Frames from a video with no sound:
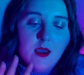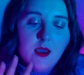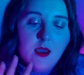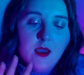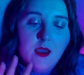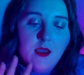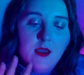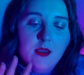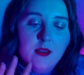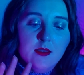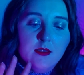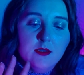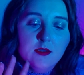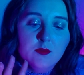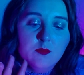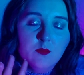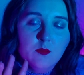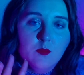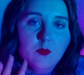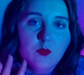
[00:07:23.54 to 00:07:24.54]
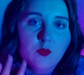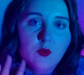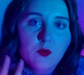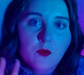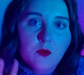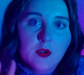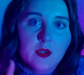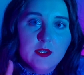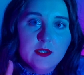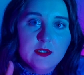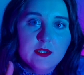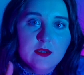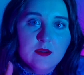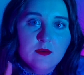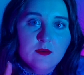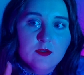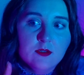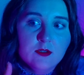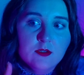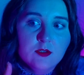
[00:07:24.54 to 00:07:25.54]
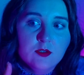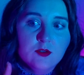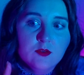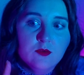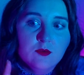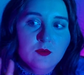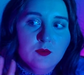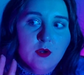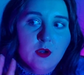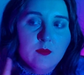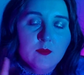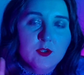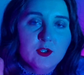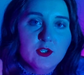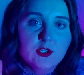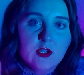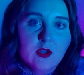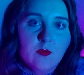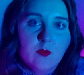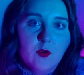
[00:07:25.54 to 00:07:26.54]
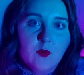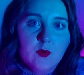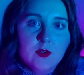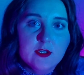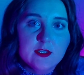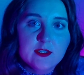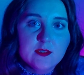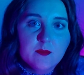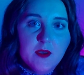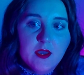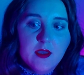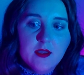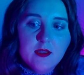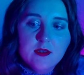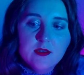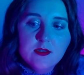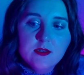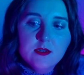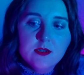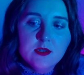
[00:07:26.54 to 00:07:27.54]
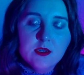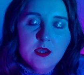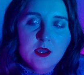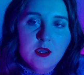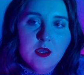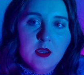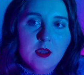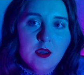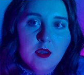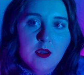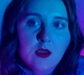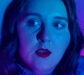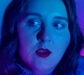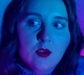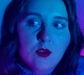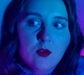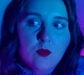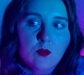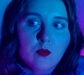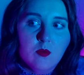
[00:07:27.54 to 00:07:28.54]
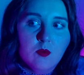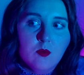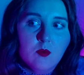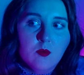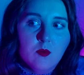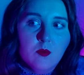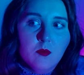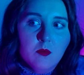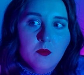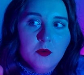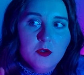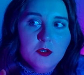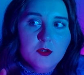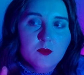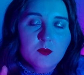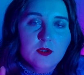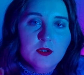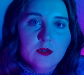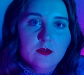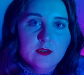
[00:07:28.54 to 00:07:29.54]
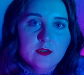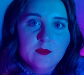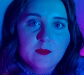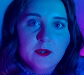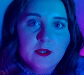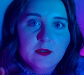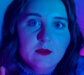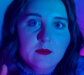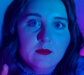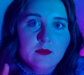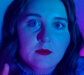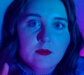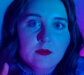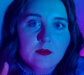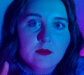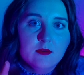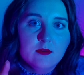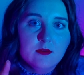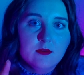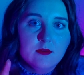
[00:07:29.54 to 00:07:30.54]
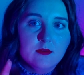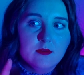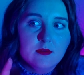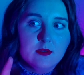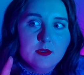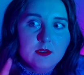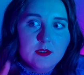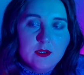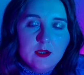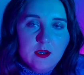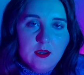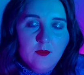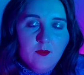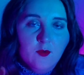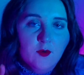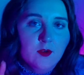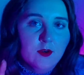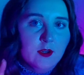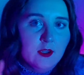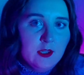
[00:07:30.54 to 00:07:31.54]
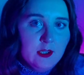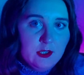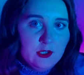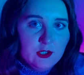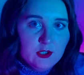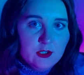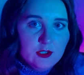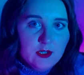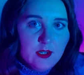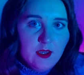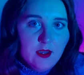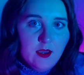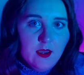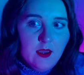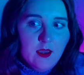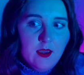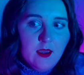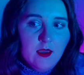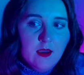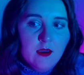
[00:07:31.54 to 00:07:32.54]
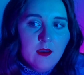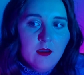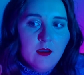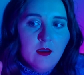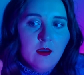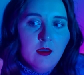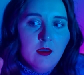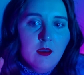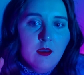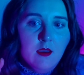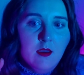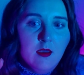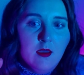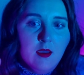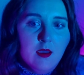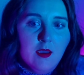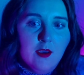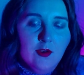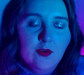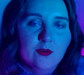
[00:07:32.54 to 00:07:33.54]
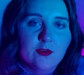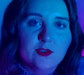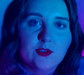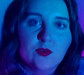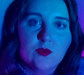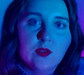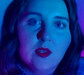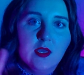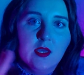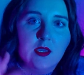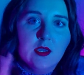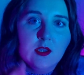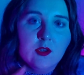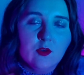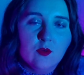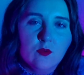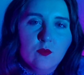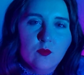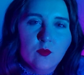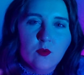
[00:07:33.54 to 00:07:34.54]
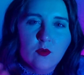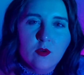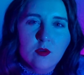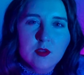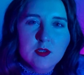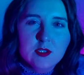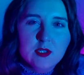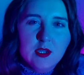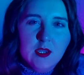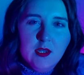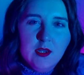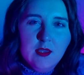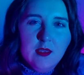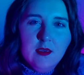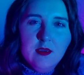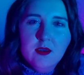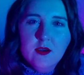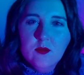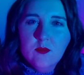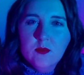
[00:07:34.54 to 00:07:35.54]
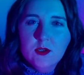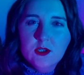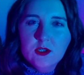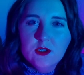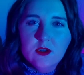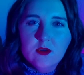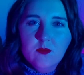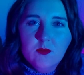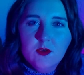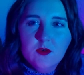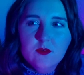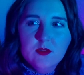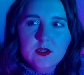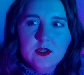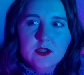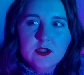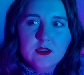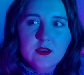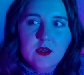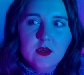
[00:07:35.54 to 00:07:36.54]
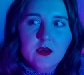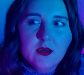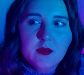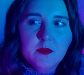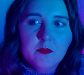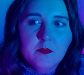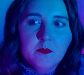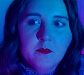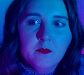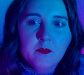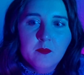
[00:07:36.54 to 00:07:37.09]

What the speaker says: and broke it down into how much time I want to spend, which one I'll spend time on each day, and also like an overall tidy, how much time goes into that,